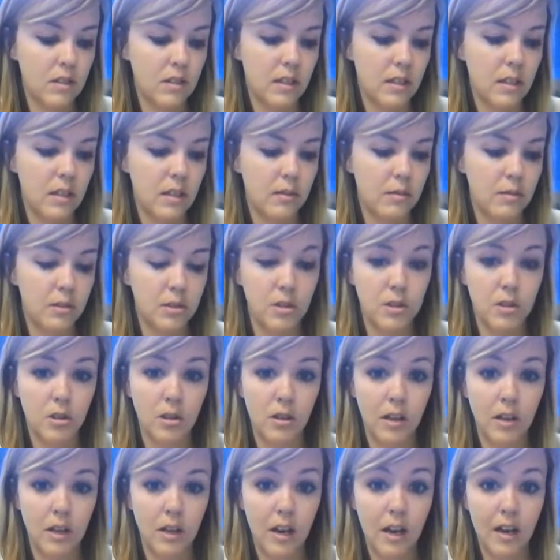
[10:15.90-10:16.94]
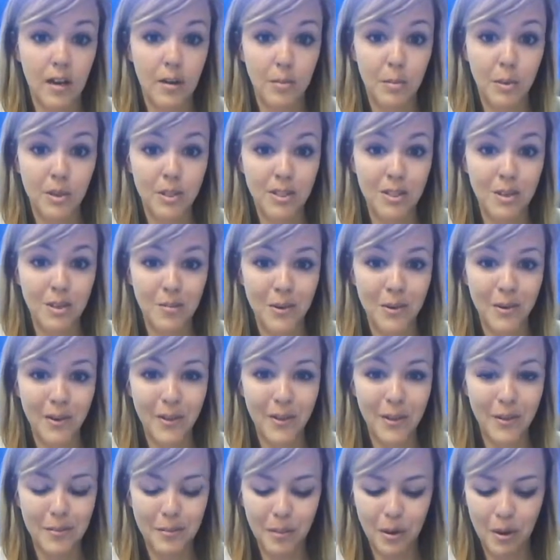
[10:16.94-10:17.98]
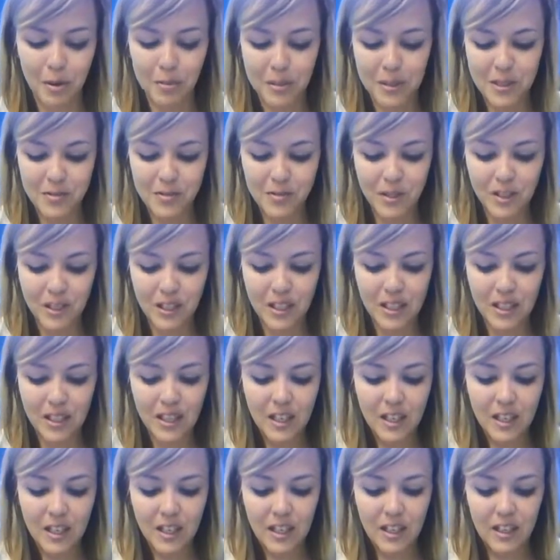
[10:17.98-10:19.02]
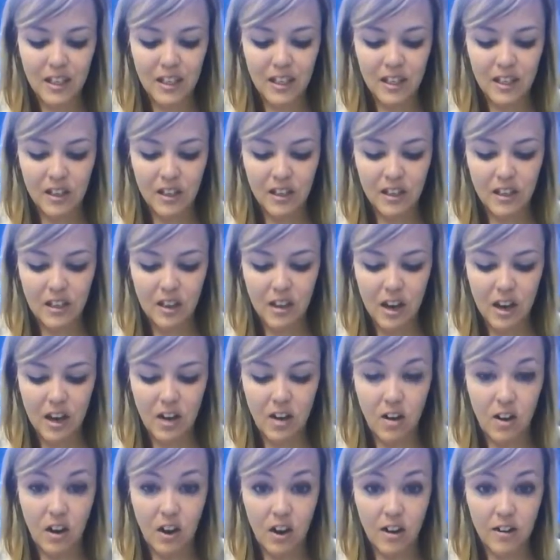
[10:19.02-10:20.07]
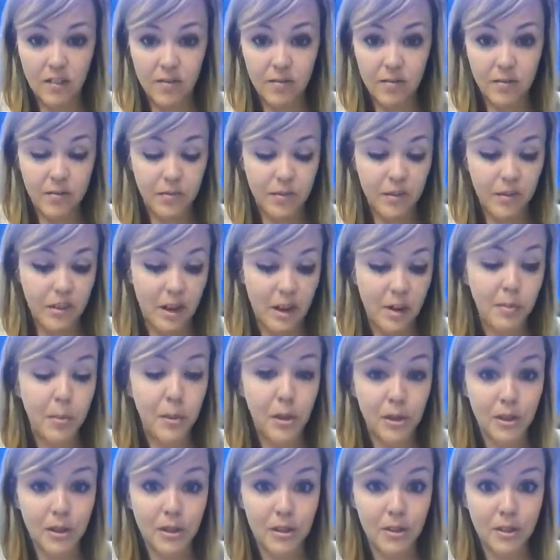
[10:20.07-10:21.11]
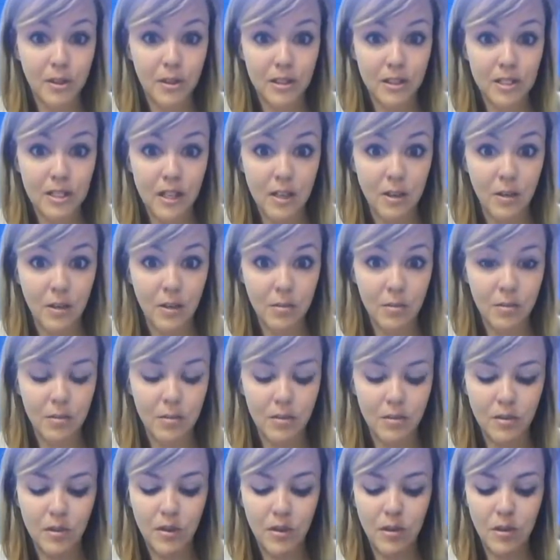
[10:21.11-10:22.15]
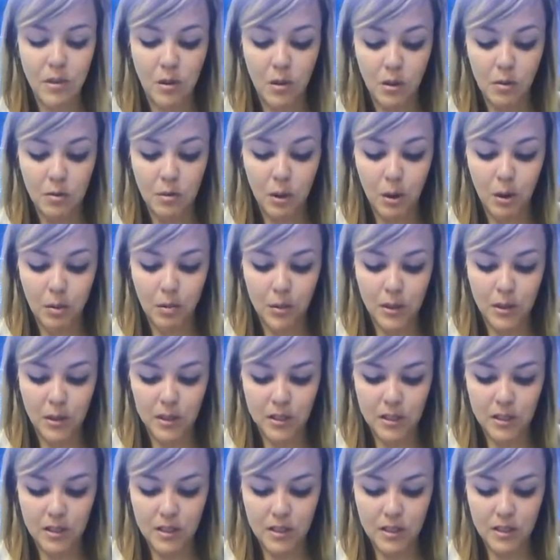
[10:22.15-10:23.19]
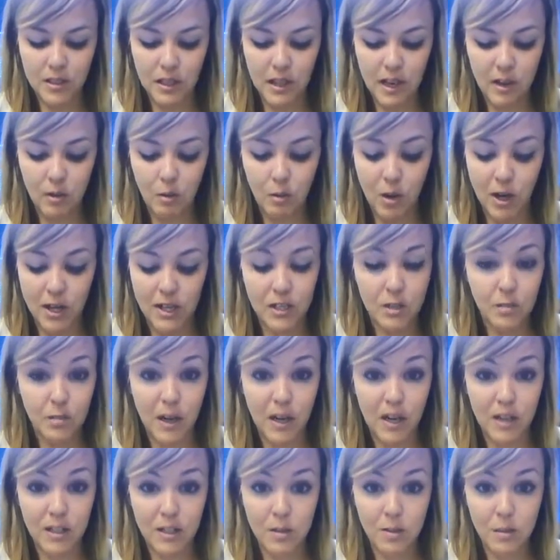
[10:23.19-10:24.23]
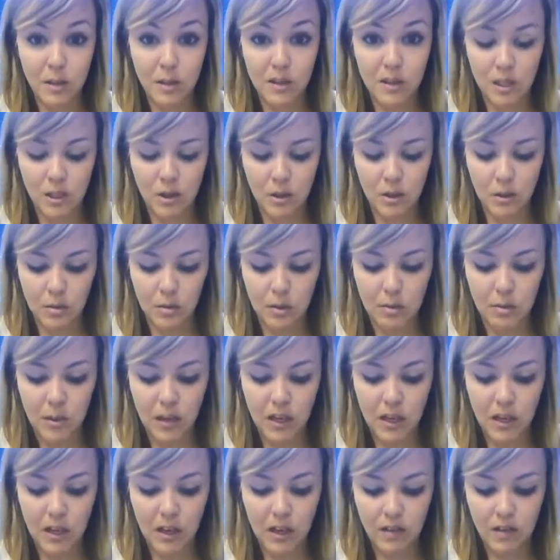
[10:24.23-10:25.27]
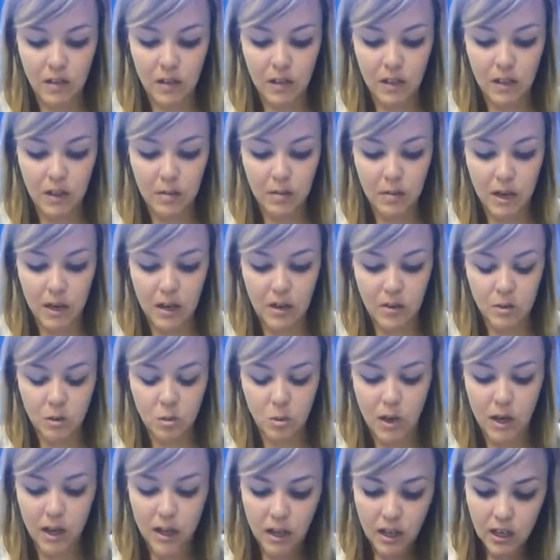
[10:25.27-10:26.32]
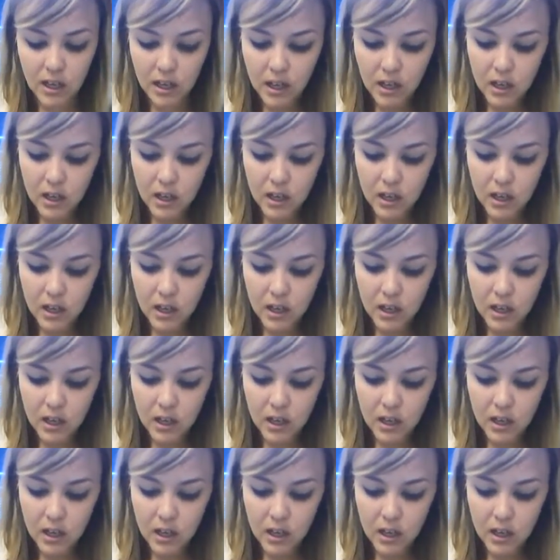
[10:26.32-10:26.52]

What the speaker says: And it was starting. I had put some on that purposefully, I put a set on purpose that had white spots because I knew I'd be painting everything in my house white.